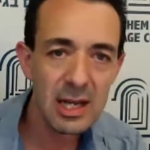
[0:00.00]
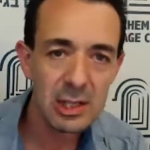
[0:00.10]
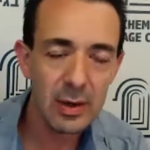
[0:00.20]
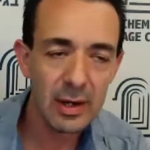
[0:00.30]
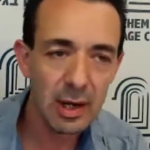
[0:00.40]

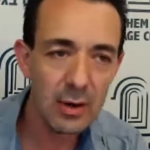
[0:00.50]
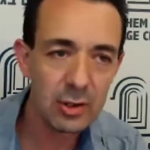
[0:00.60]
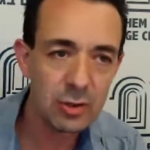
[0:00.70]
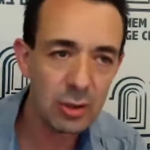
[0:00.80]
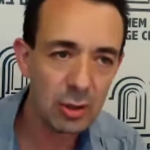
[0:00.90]
So I
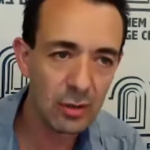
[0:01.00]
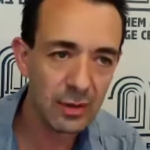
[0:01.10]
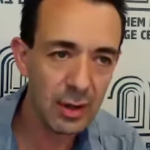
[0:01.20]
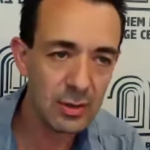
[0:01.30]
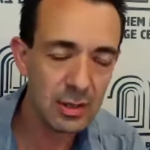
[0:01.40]
encourage you to look at
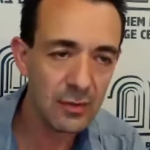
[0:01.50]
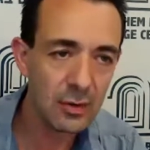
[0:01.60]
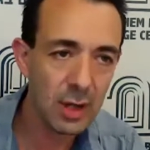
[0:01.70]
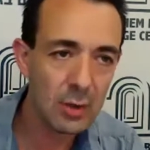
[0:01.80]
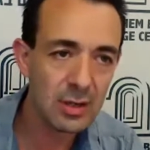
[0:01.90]
those. And if
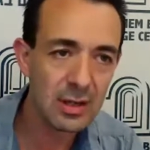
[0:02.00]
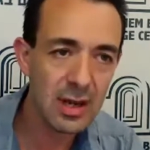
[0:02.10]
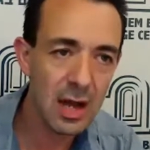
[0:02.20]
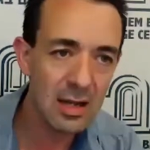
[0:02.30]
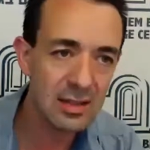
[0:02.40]
you go to the
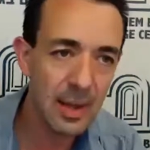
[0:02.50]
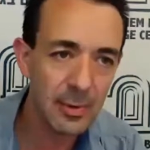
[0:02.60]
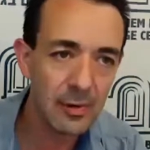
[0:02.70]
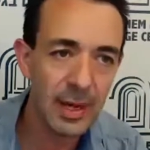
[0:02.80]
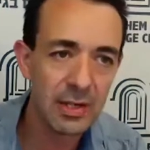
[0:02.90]
last
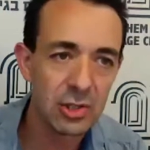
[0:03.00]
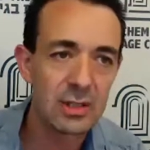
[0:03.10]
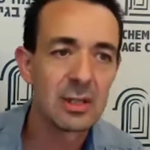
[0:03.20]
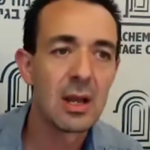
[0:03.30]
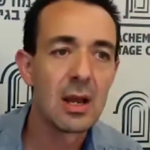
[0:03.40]
couple of
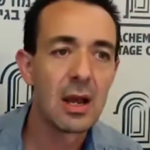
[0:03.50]
pages,